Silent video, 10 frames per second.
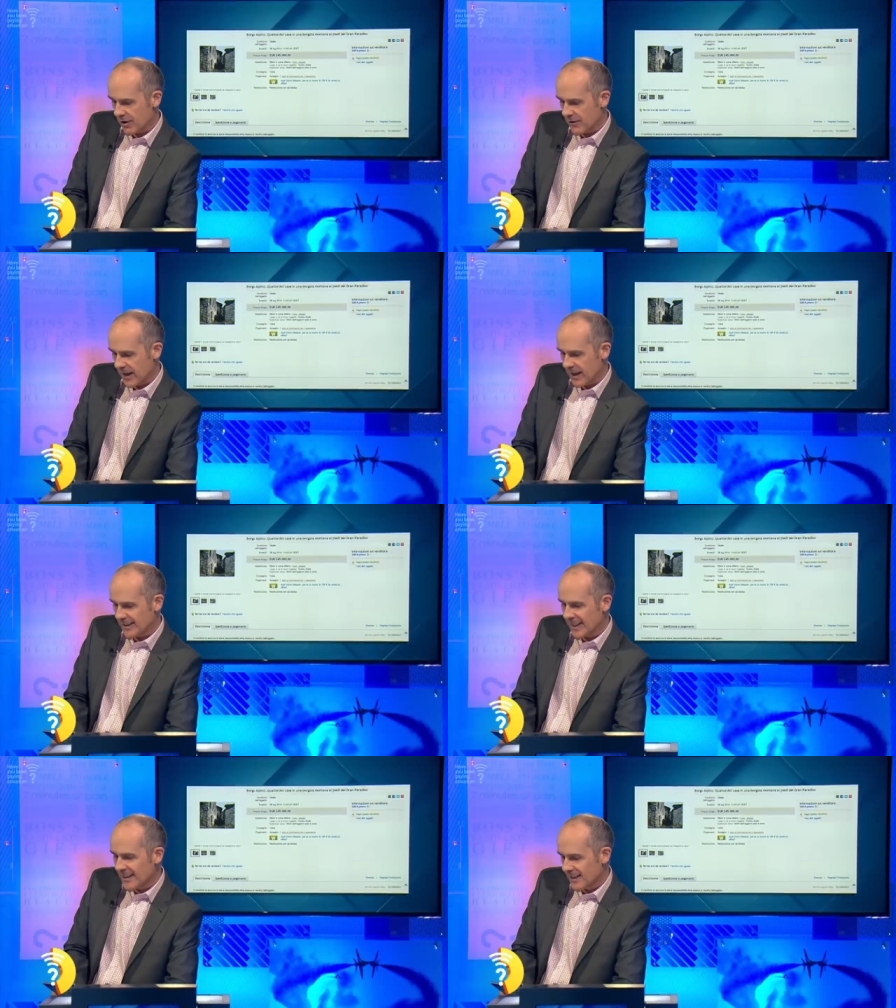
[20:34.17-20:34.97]
of
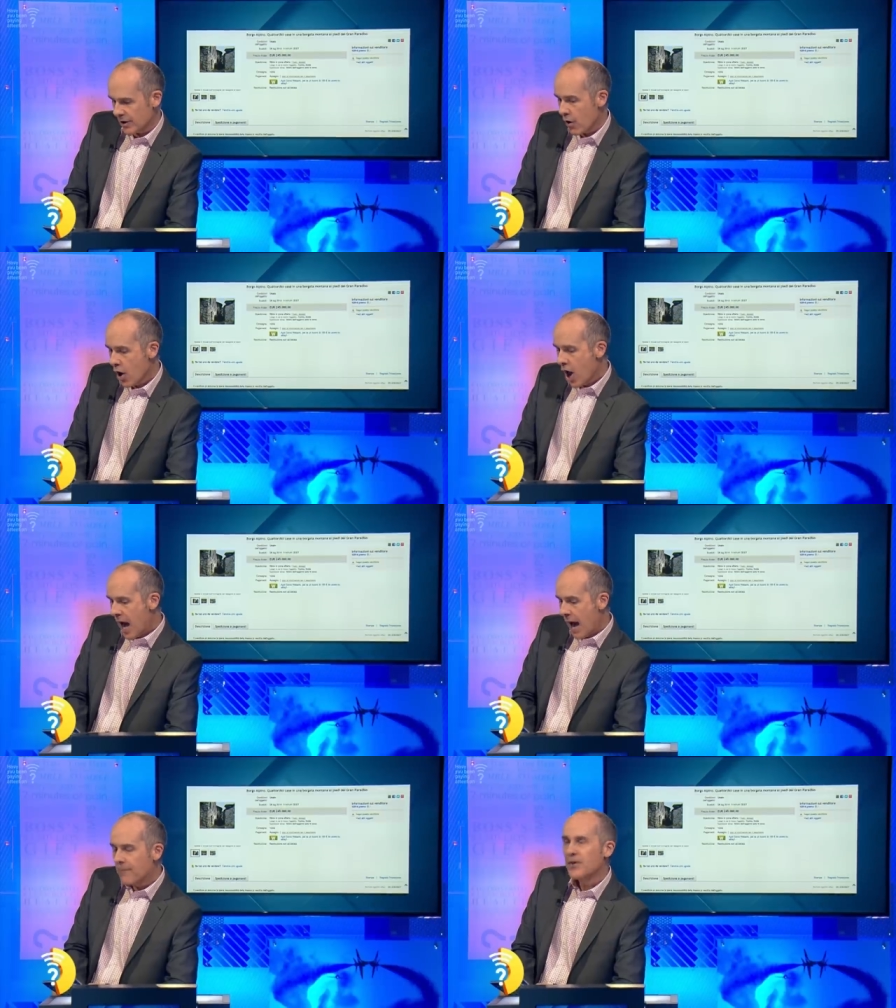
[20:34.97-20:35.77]
Calzazio
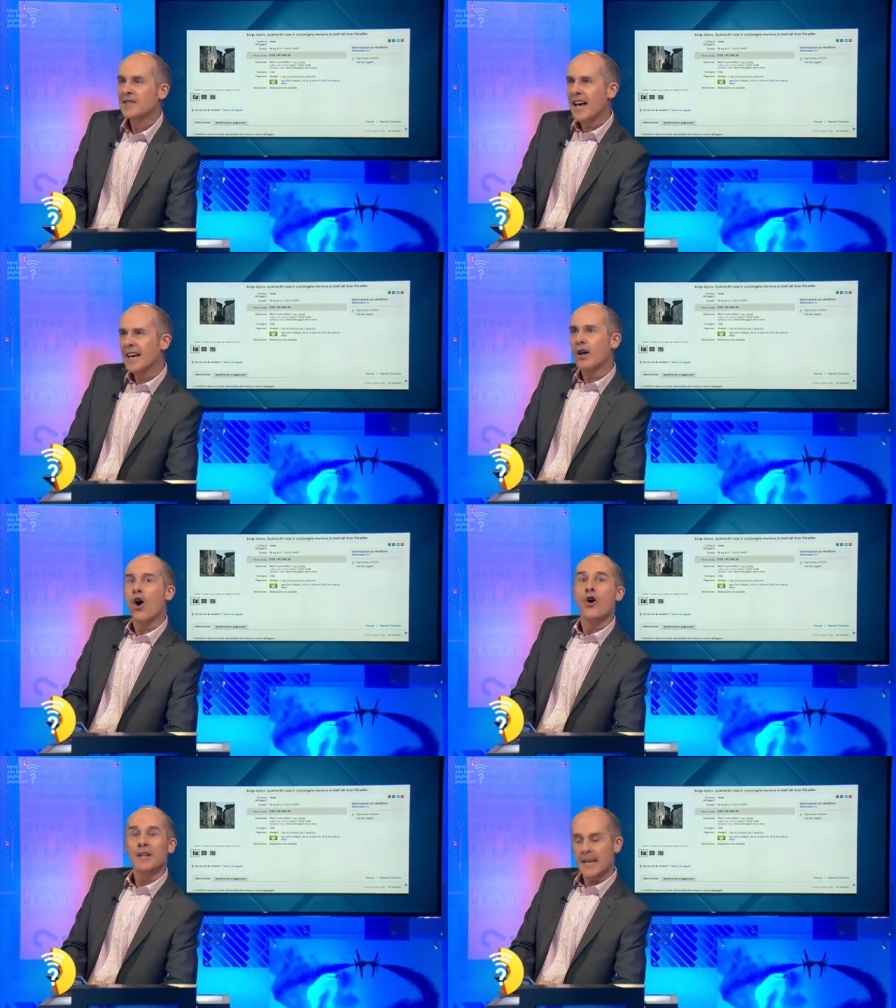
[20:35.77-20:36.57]
up for sale
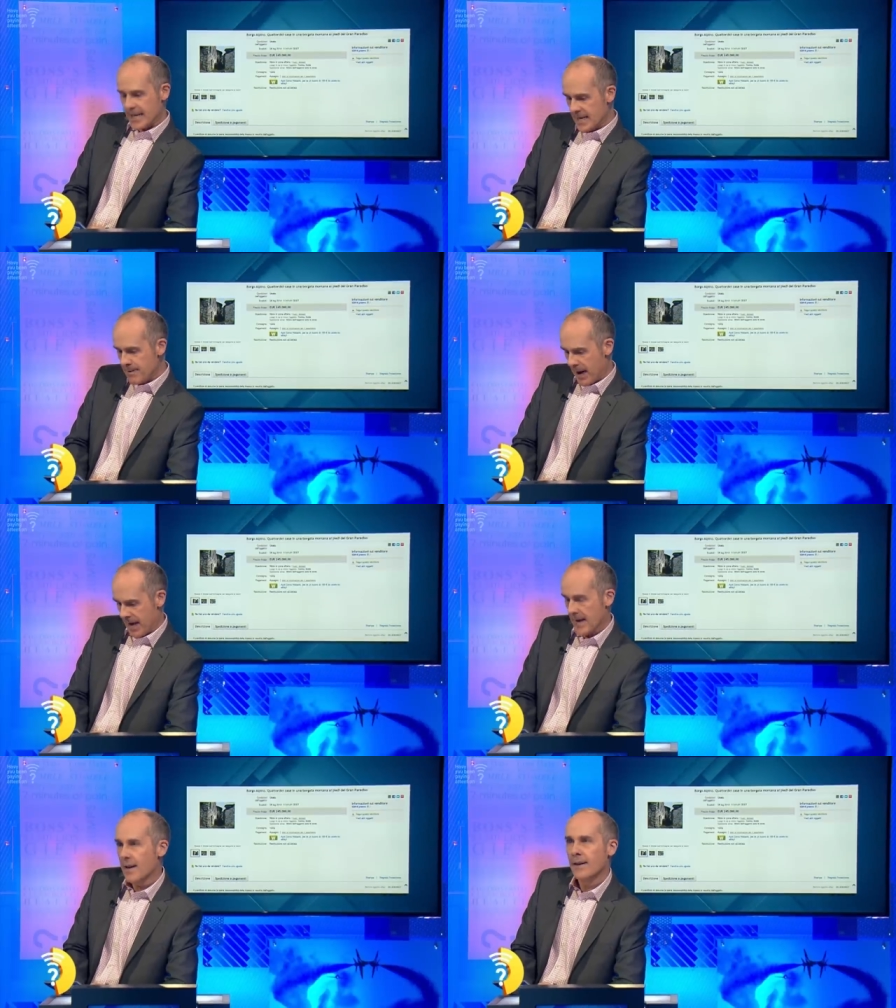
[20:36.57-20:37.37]
on
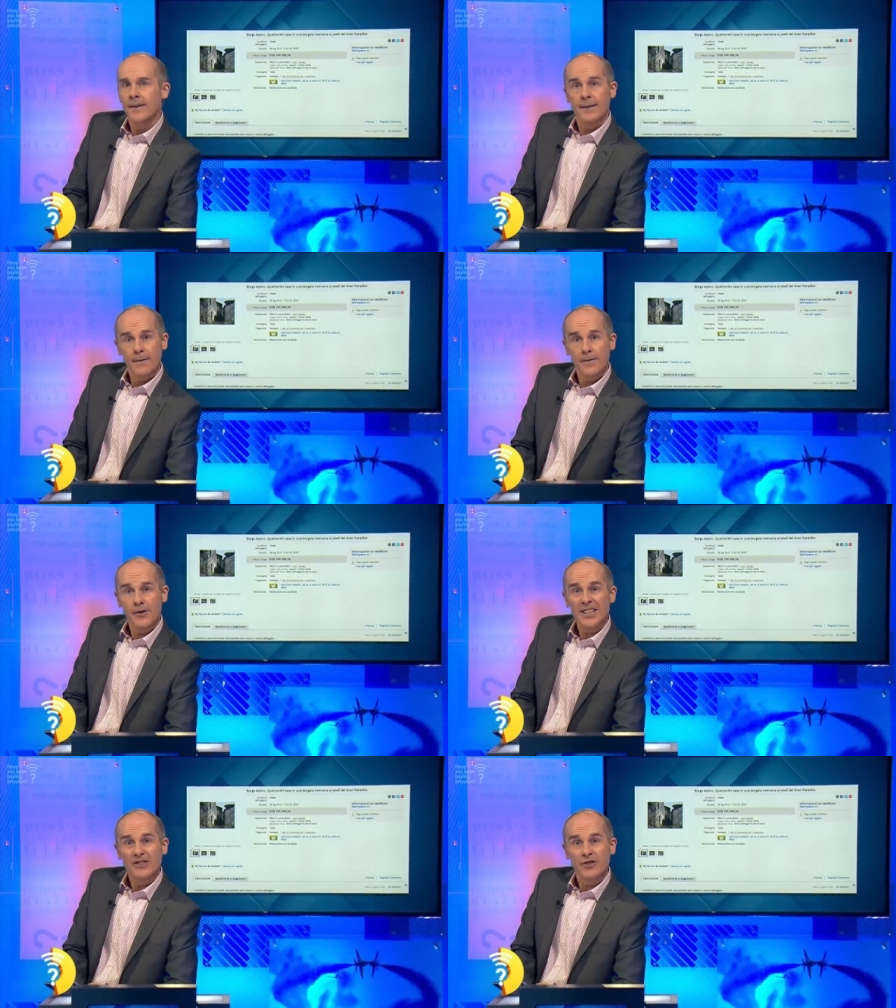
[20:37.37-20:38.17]
eBay. Bang. And for
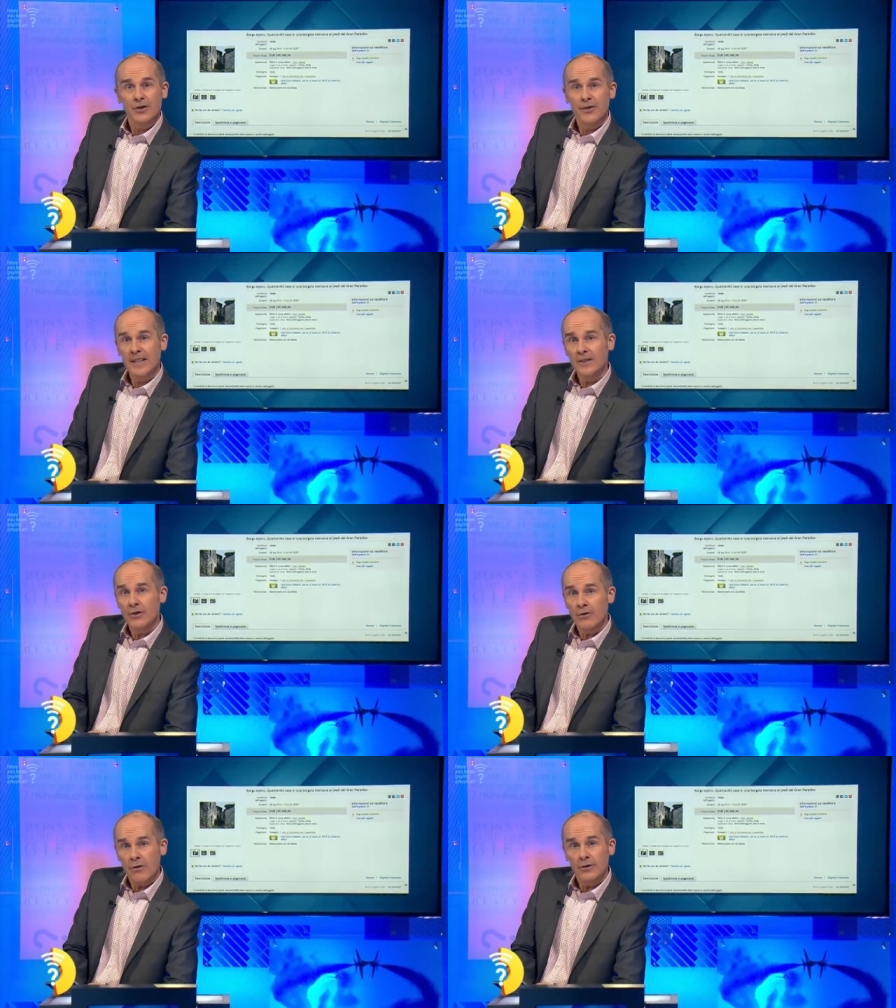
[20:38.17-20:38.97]
an extra
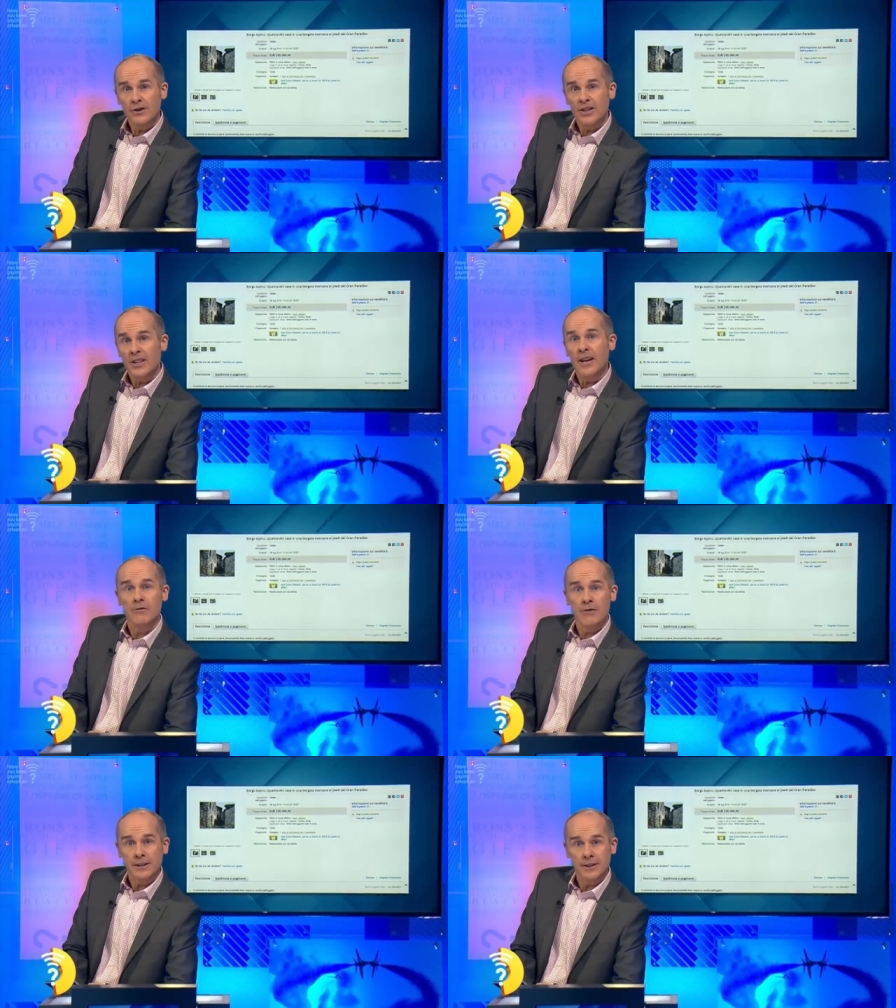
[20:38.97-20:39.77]
€2,000, you can get
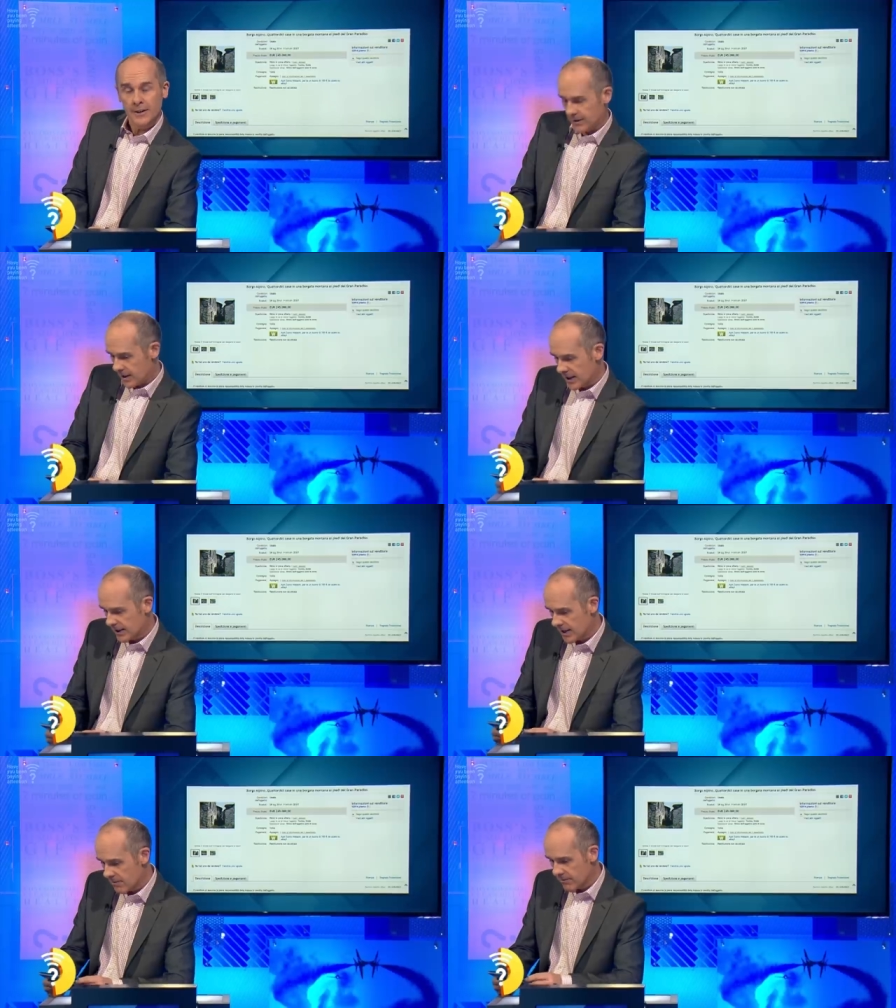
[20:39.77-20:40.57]
Greece. So
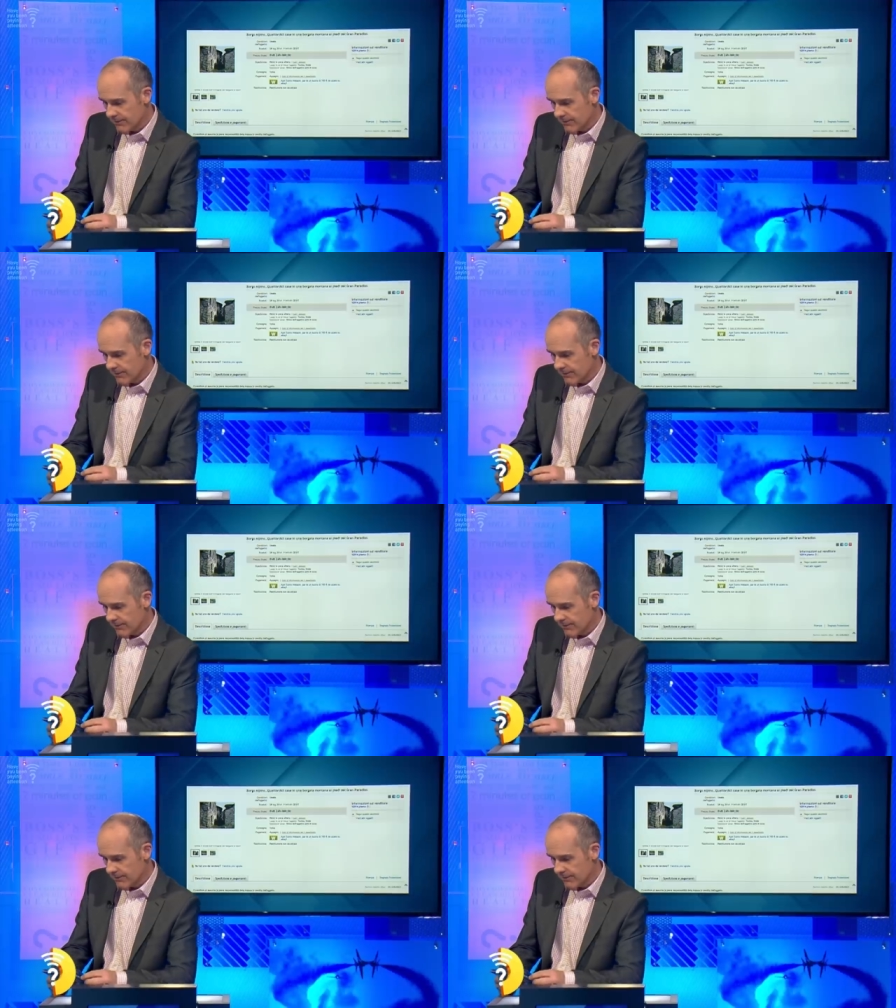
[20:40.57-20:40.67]
that's a